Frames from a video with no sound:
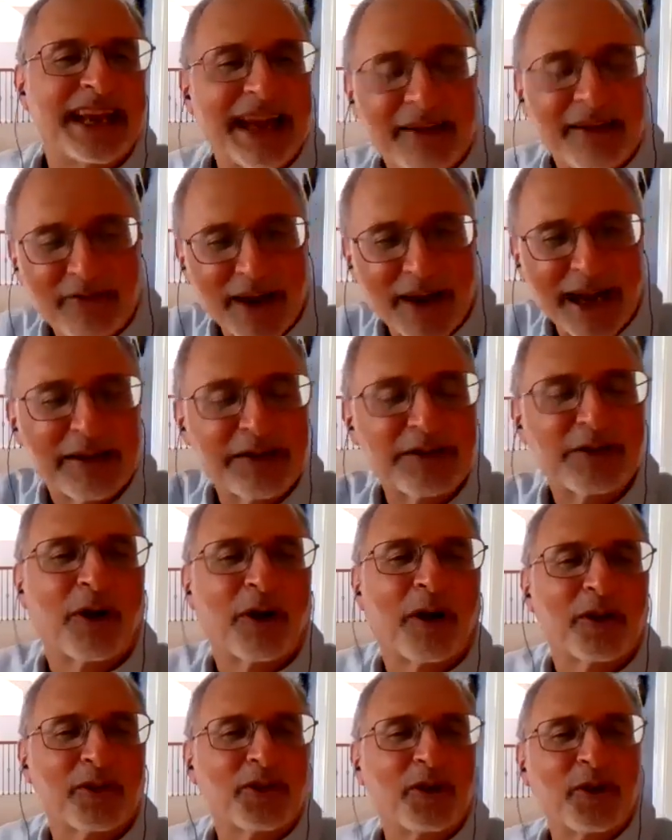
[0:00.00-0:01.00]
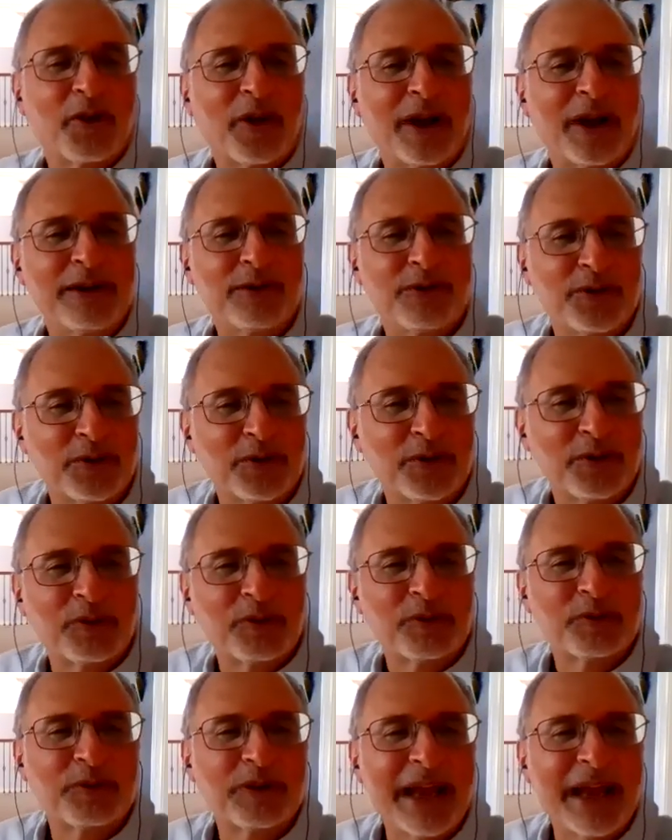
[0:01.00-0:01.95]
And I forgot, you're also a dual